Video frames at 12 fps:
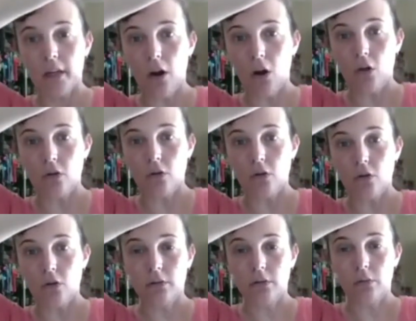your old
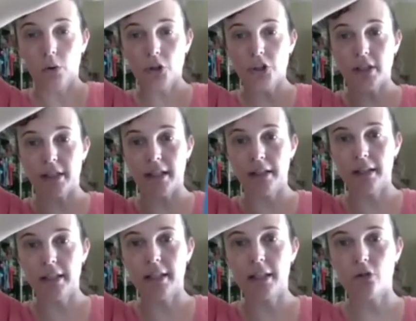washers.
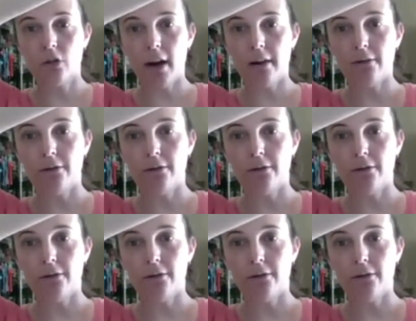This is great